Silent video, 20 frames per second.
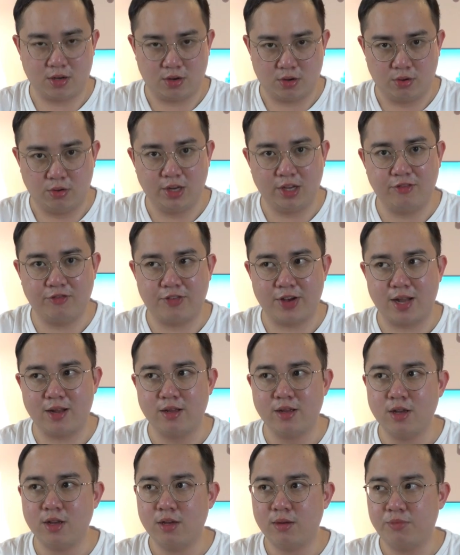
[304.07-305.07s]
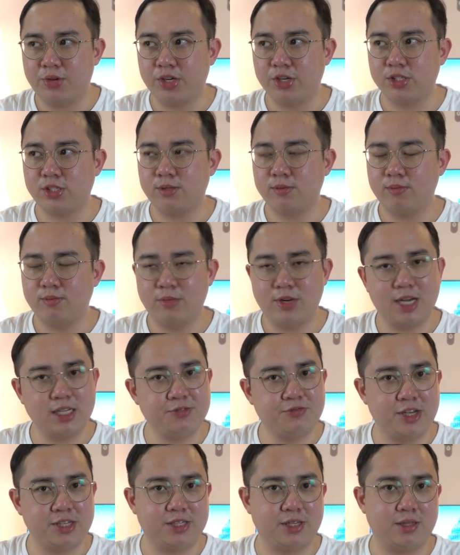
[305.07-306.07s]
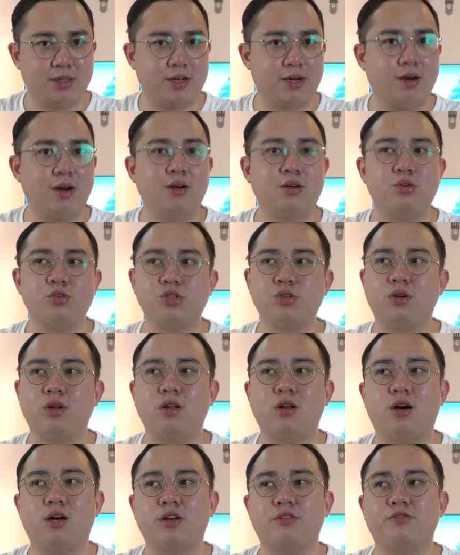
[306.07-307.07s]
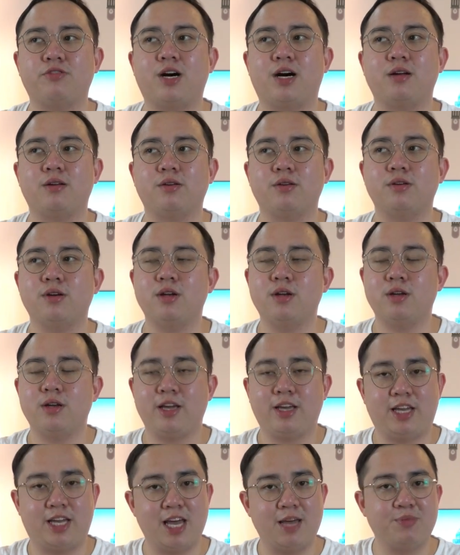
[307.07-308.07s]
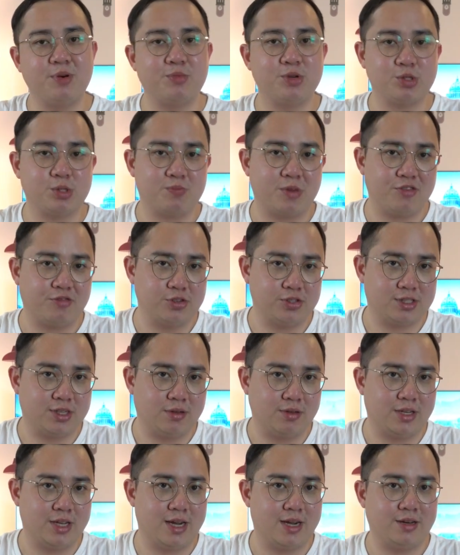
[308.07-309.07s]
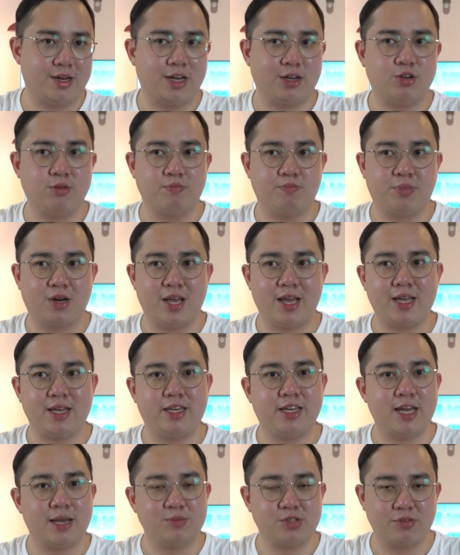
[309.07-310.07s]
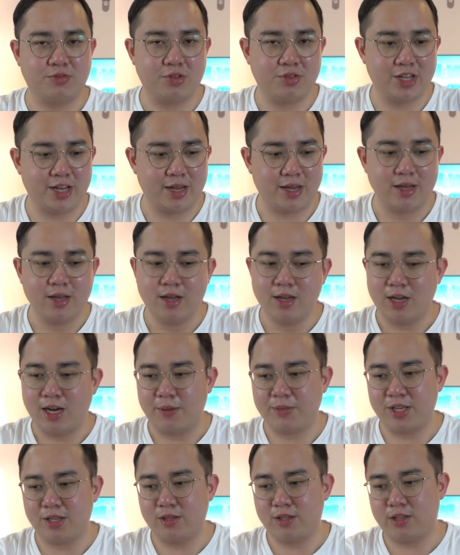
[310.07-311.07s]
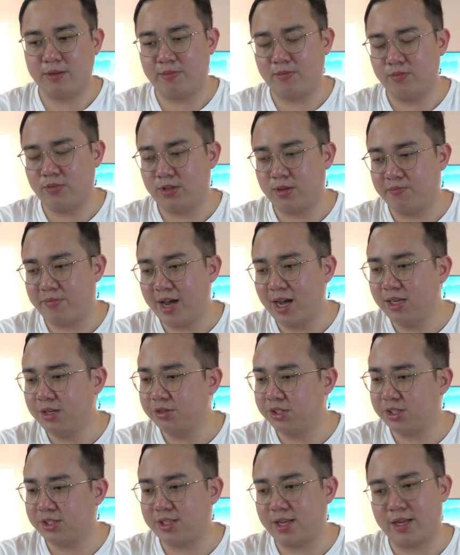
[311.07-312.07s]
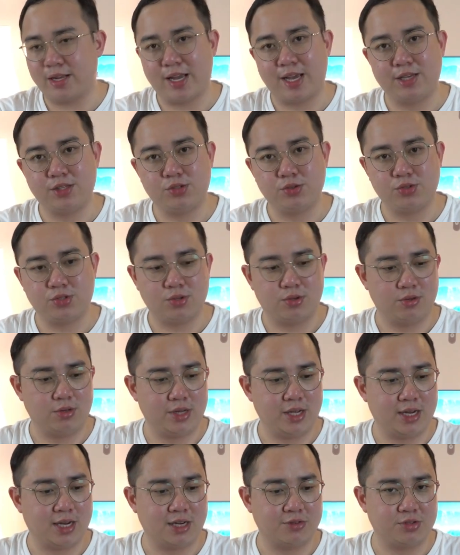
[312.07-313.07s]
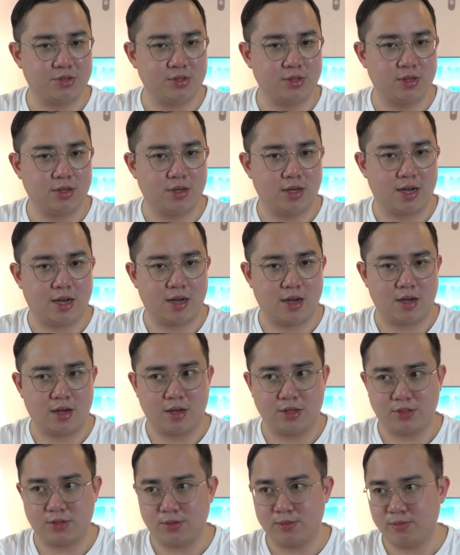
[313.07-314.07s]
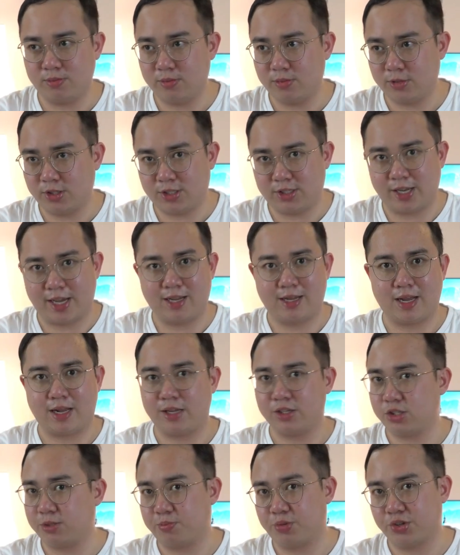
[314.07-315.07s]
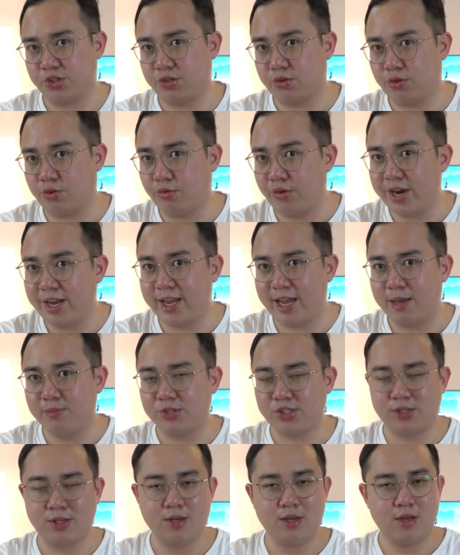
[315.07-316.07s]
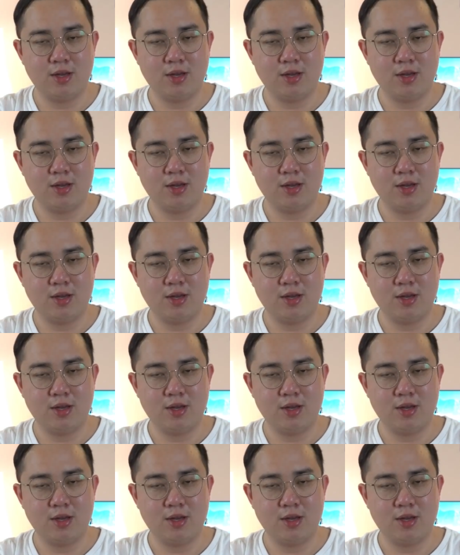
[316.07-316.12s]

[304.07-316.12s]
cooling fan, because let's face it, there are also a lot of other capable smartphones out there that could play games of today. I mean, the bad news is that ASUS only kind of say that it supports 3 games.